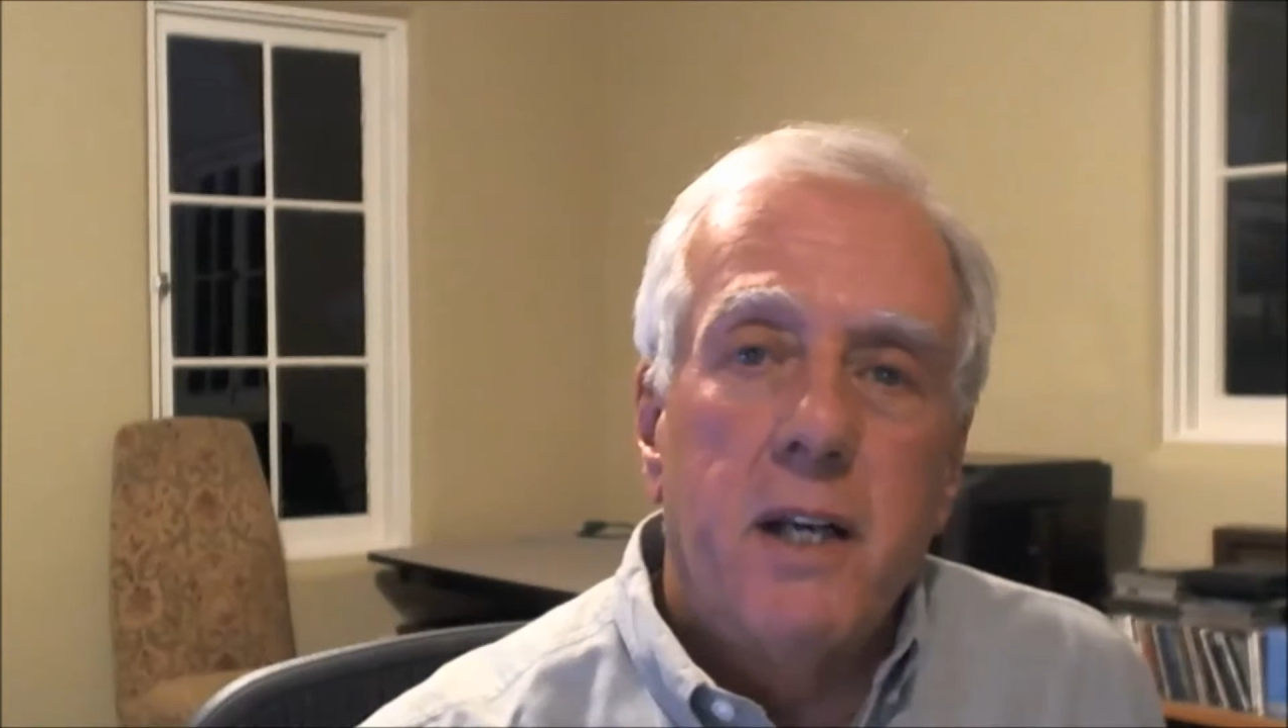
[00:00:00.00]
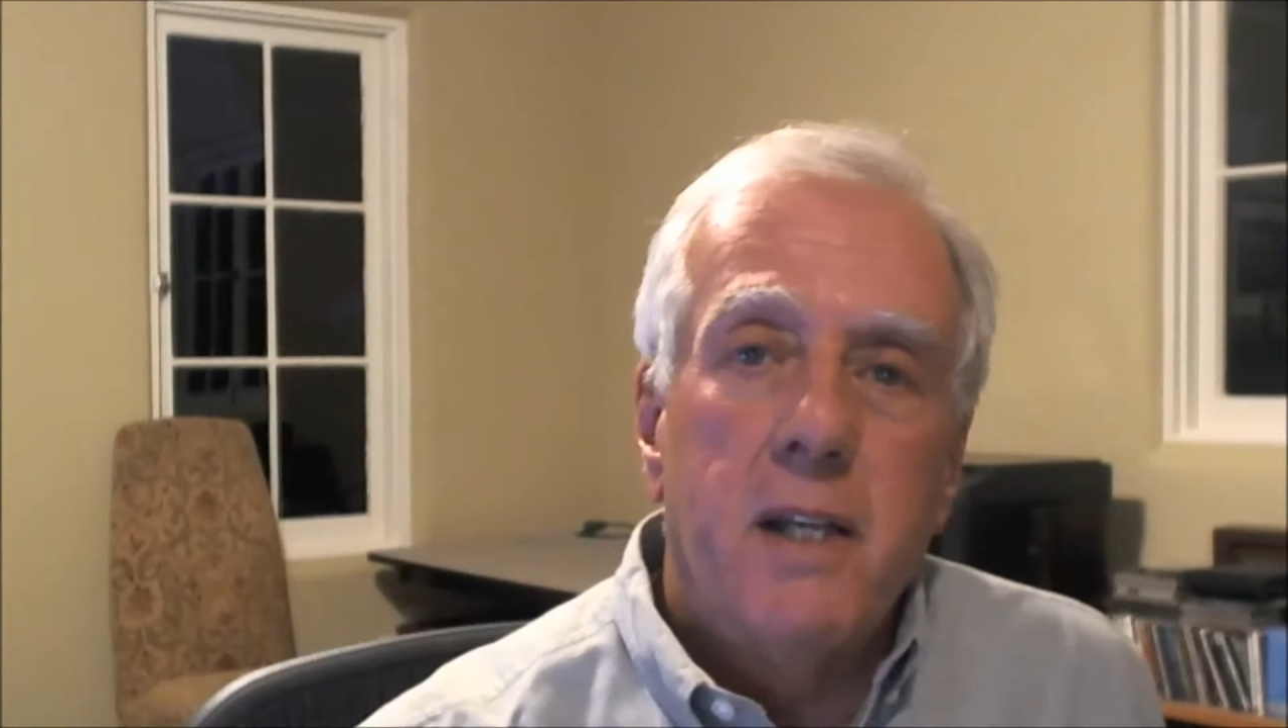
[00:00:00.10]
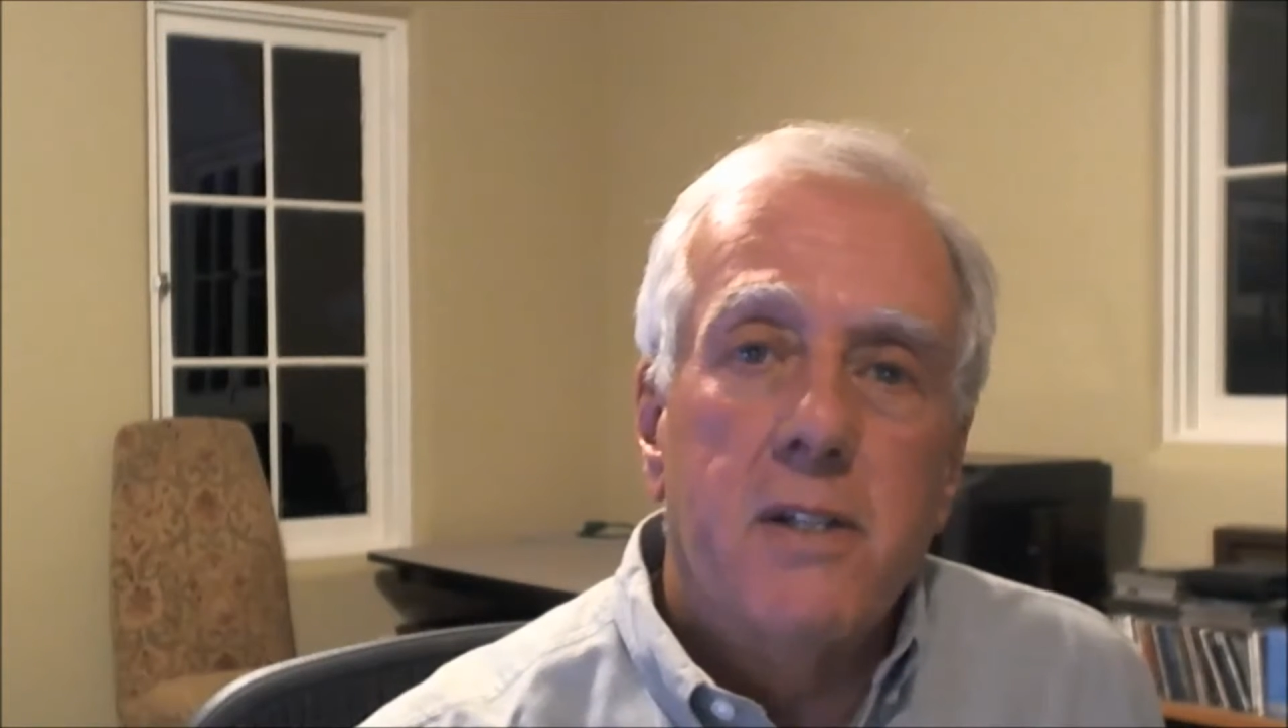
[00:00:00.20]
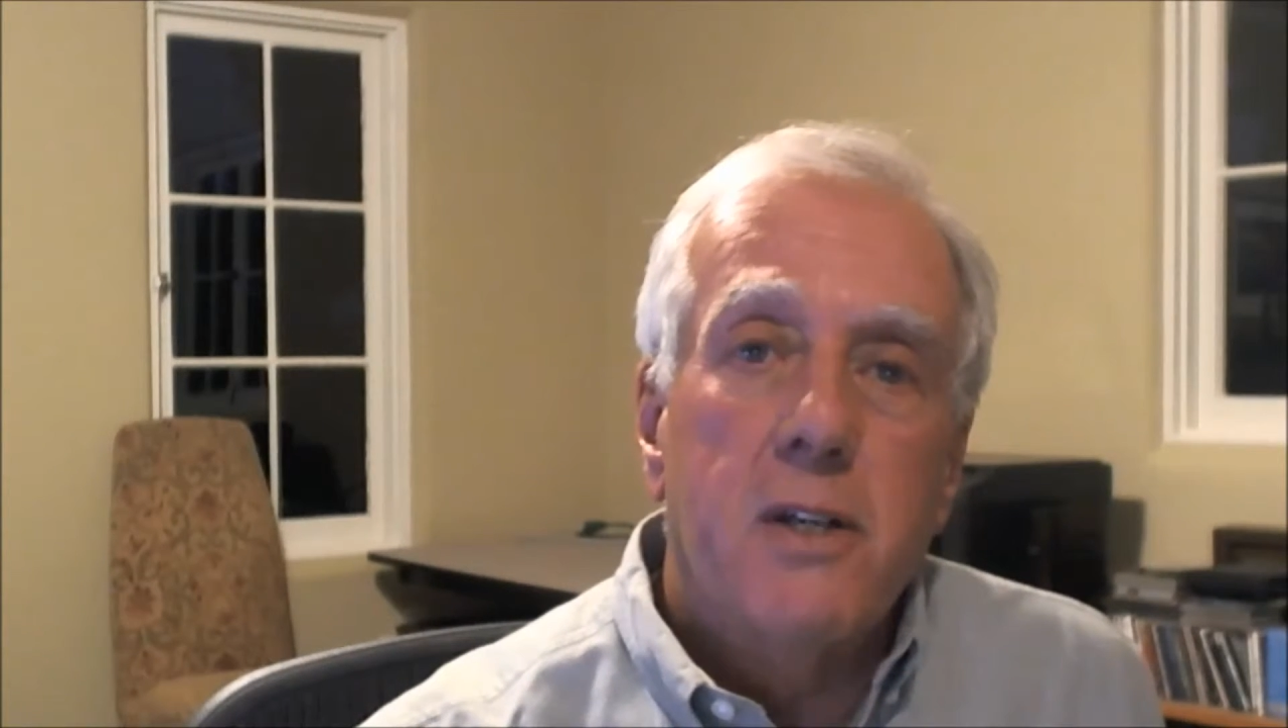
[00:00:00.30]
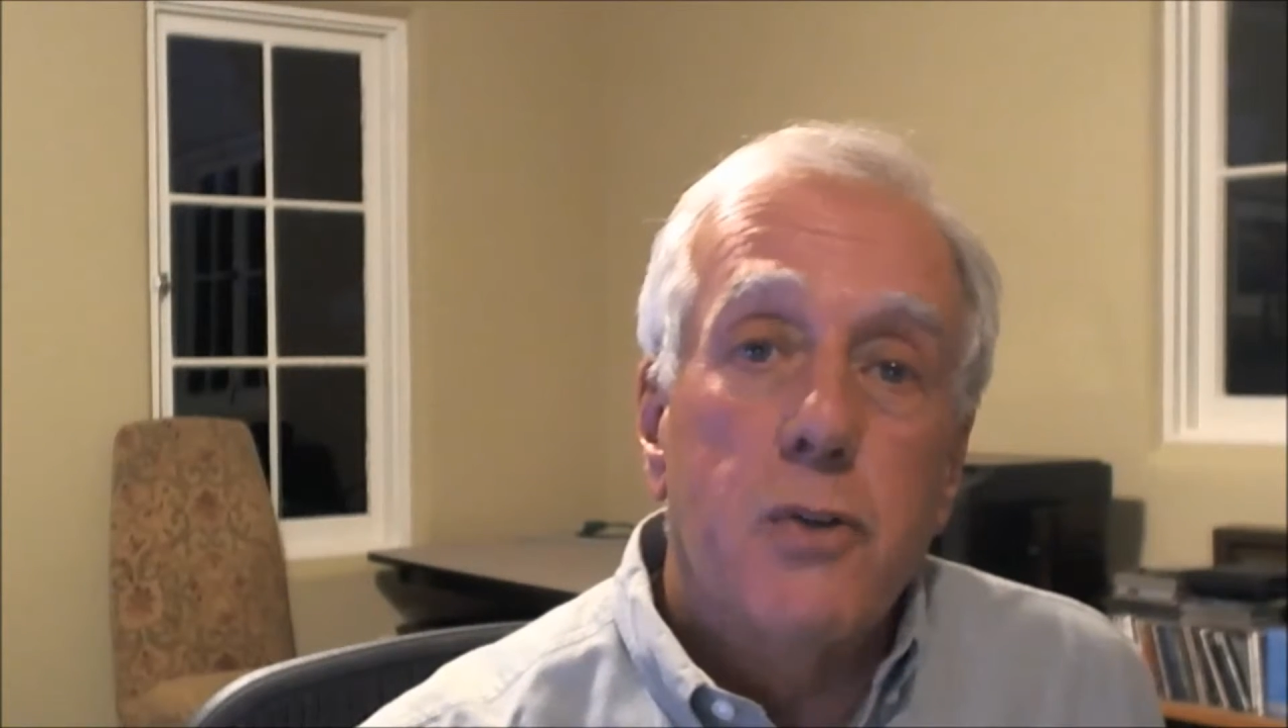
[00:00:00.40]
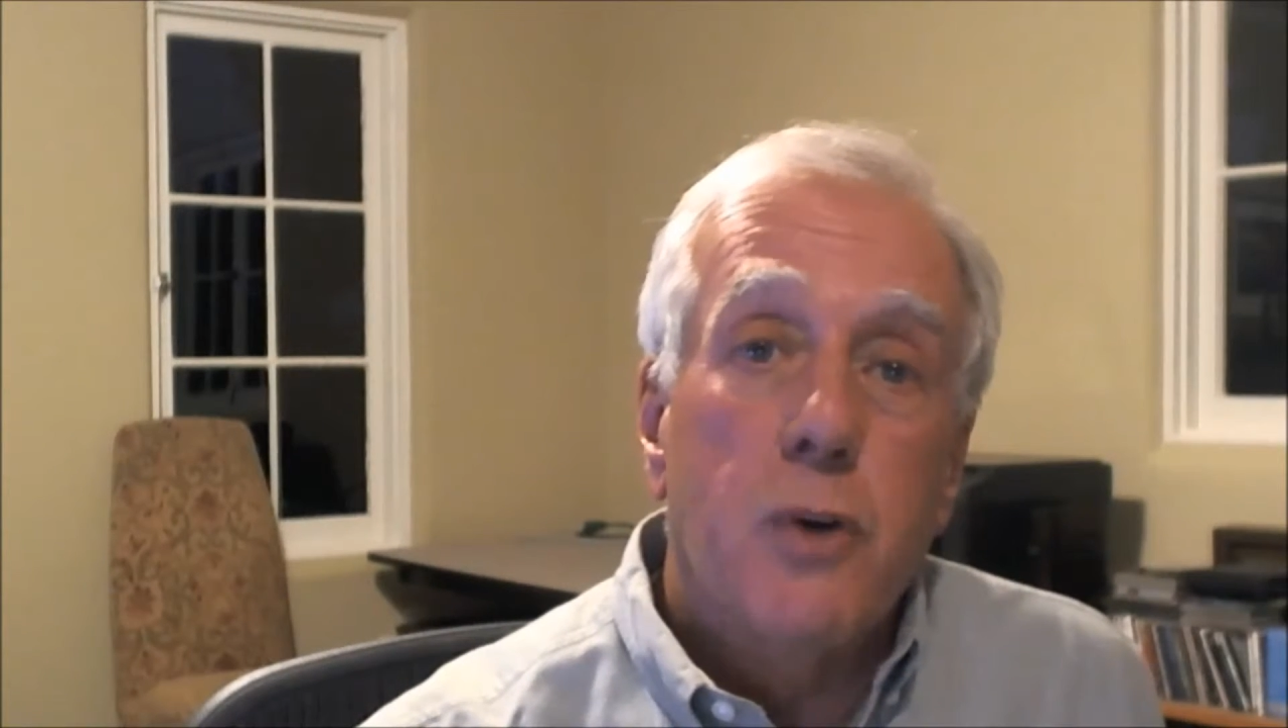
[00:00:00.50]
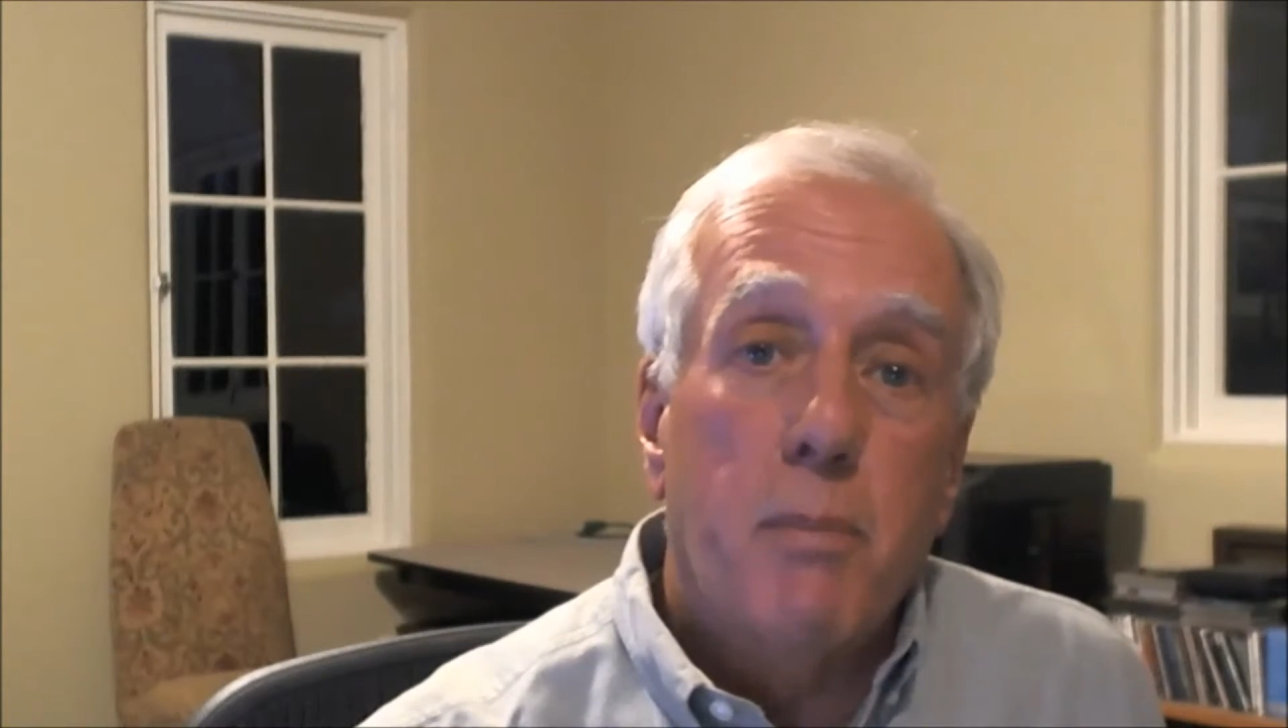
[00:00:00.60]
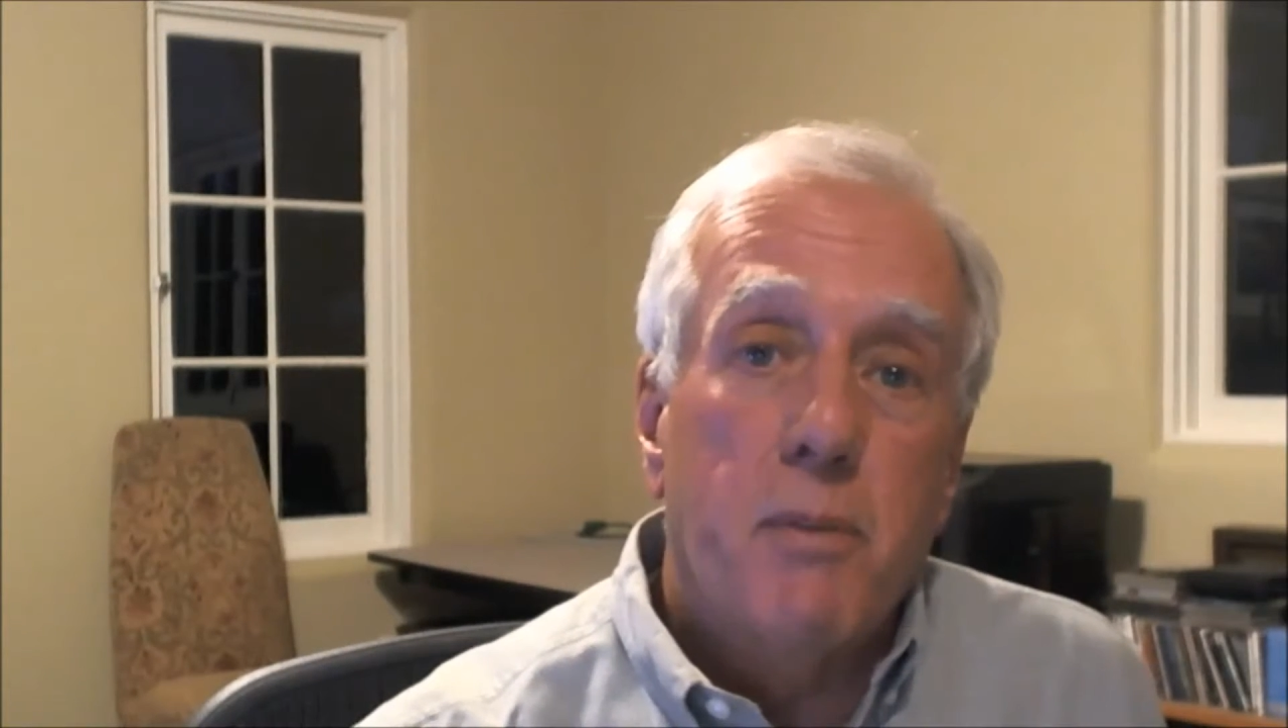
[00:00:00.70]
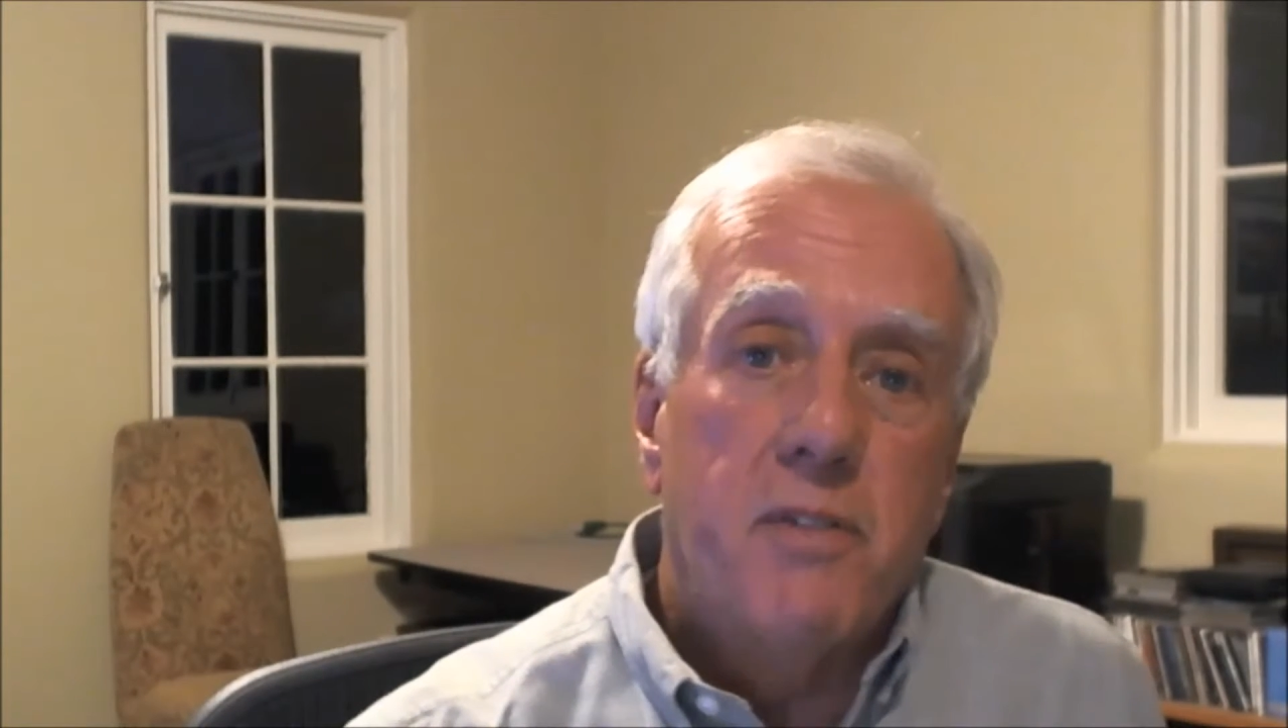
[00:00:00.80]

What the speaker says: is disruptive